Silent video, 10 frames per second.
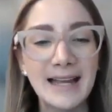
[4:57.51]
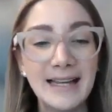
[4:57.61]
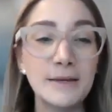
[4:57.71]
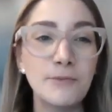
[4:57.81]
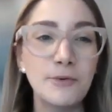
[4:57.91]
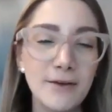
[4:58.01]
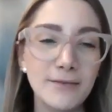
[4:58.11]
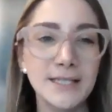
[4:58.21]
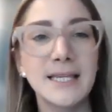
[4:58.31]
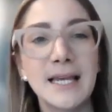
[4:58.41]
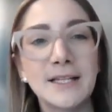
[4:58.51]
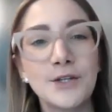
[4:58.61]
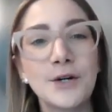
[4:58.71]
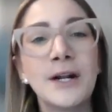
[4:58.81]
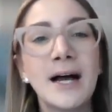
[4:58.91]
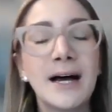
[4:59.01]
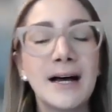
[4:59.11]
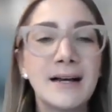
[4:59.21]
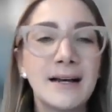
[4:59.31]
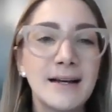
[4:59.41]
in the private sector
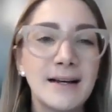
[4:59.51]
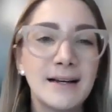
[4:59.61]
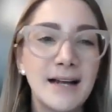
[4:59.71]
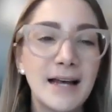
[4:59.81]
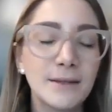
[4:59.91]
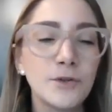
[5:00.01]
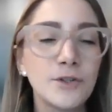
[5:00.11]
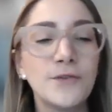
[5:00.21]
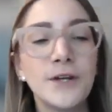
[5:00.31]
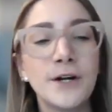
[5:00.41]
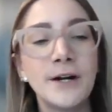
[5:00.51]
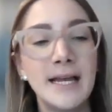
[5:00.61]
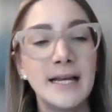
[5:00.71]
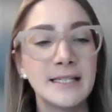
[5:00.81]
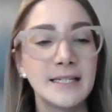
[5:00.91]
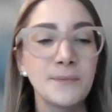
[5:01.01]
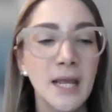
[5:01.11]
atmosphere, and